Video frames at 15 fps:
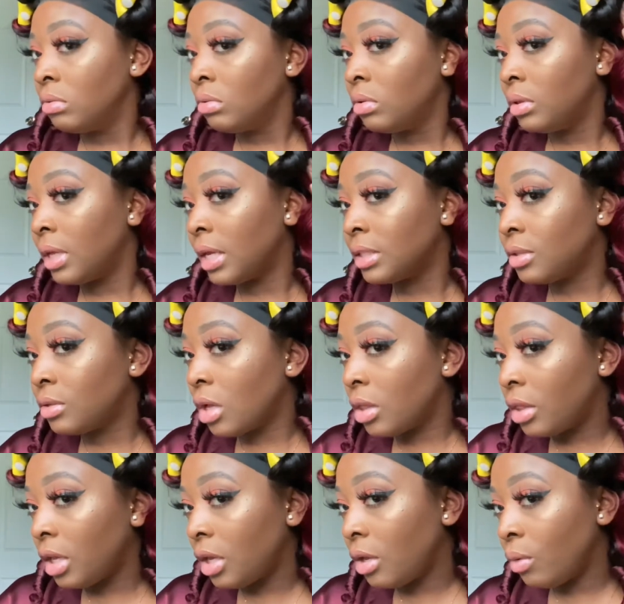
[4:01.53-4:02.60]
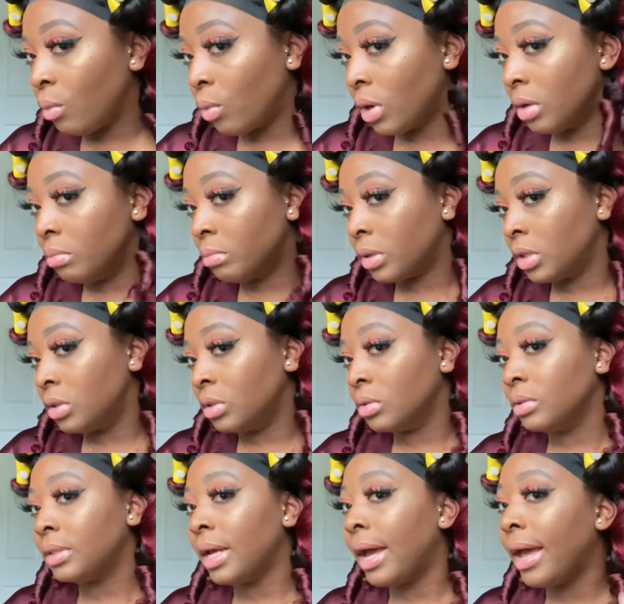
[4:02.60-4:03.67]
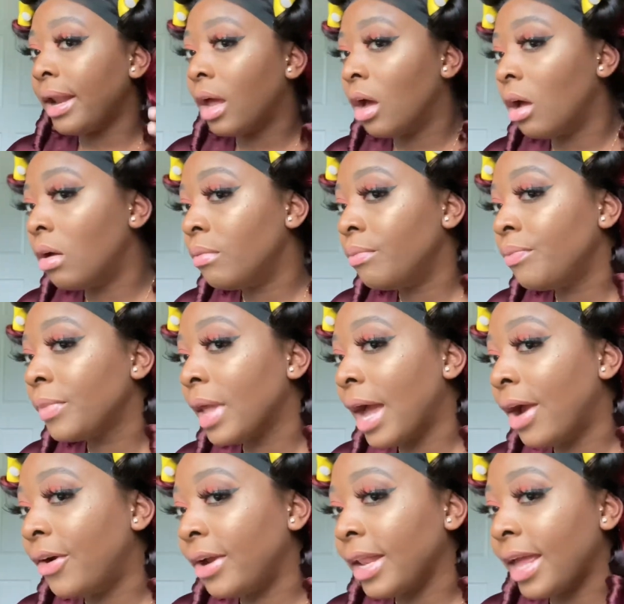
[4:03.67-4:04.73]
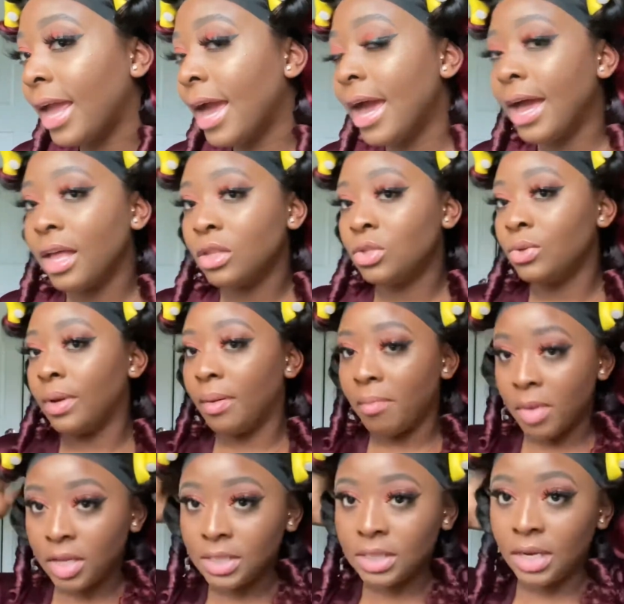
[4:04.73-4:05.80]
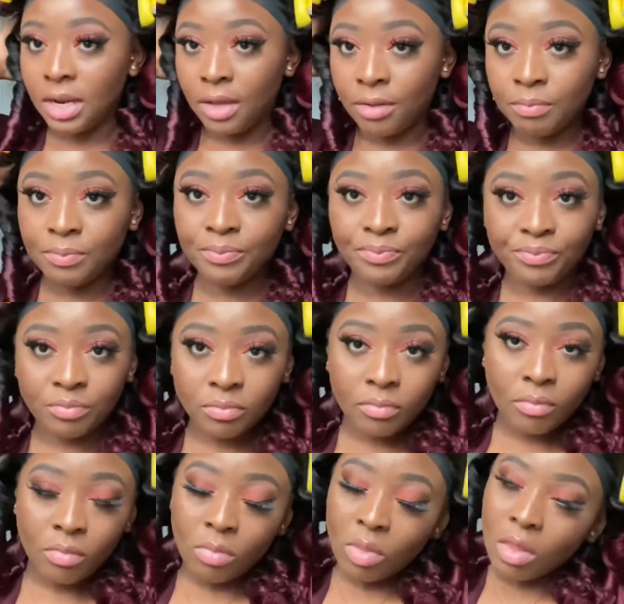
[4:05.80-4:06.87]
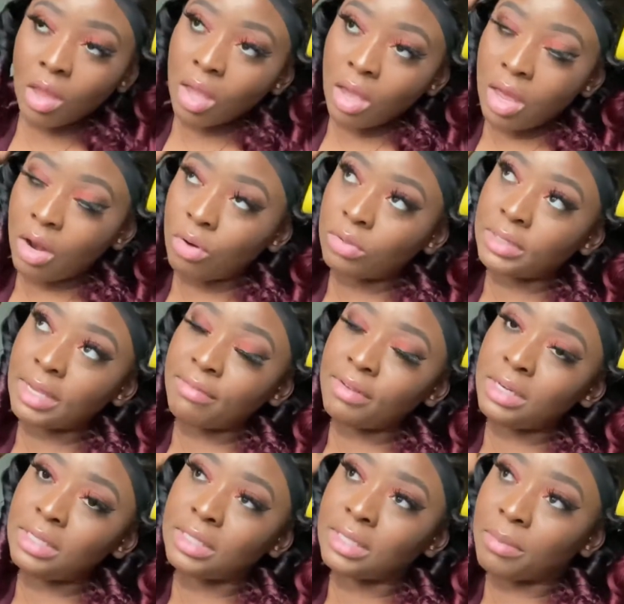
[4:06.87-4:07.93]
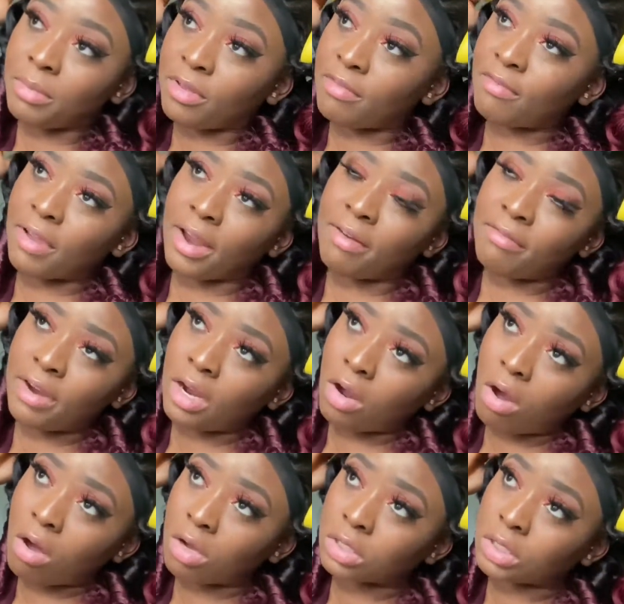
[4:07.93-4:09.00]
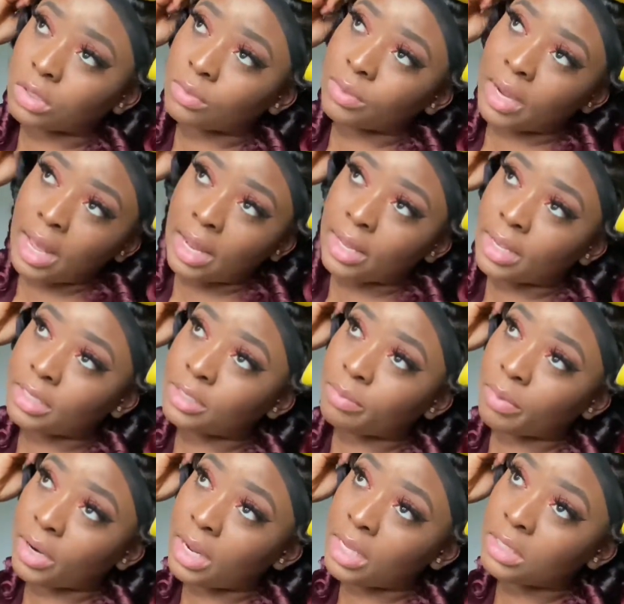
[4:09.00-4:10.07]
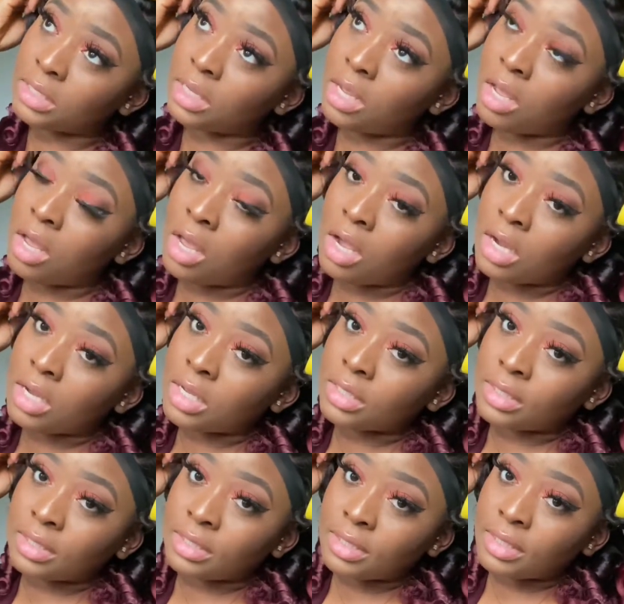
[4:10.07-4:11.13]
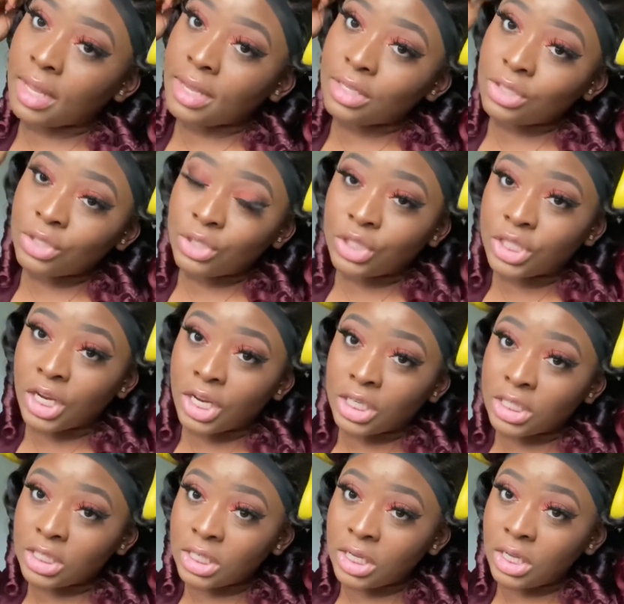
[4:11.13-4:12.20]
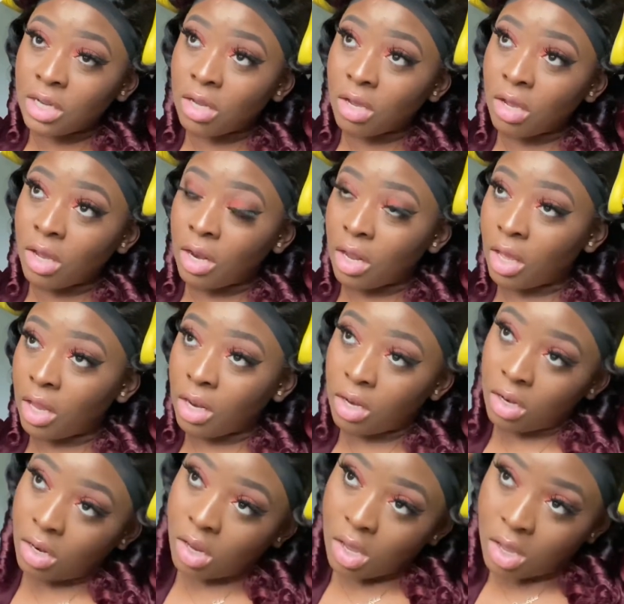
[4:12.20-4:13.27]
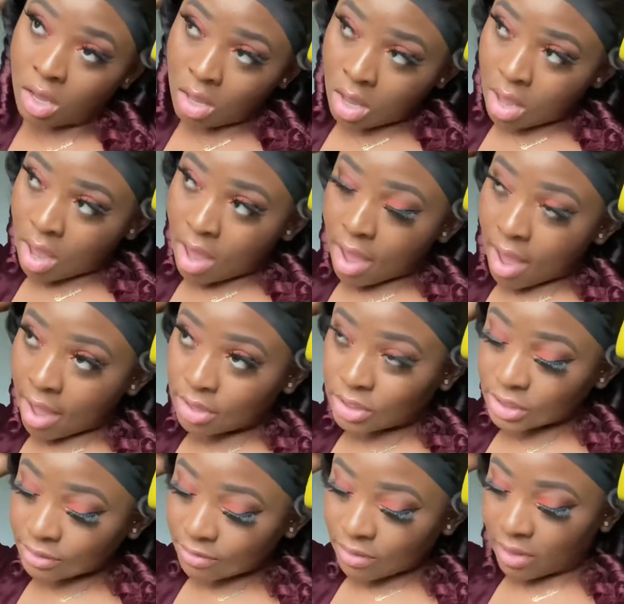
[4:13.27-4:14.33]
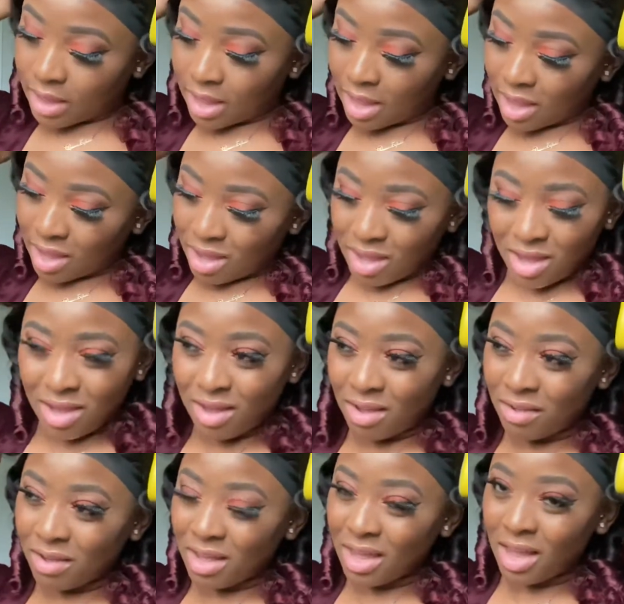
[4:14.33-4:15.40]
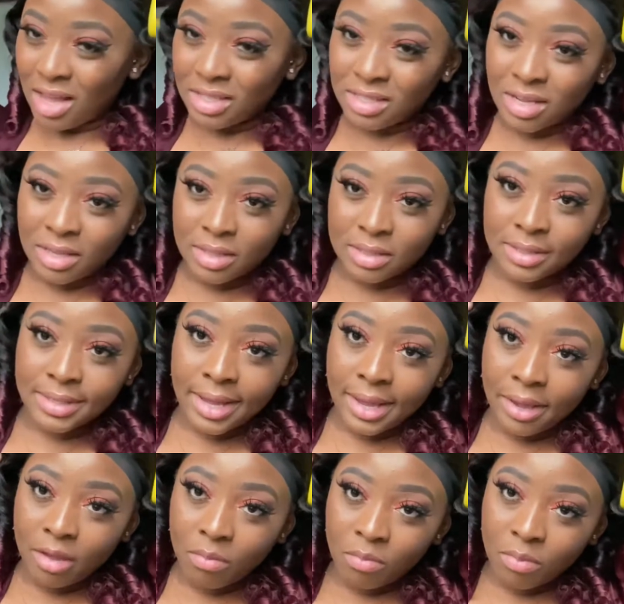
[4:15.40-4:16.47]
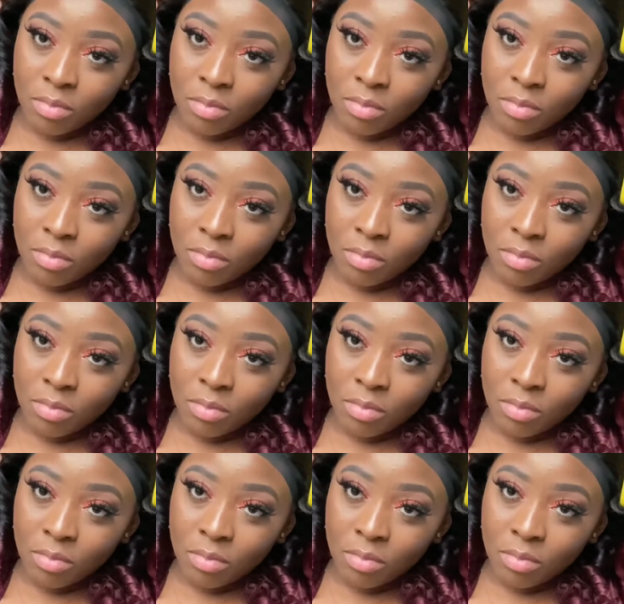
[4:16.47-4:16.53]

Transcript: That's the one bundle that I already had, so I mixed it in. And I would definitely say be very, very cautious with AliExpress, because things are changing and I just feel like it's not the same.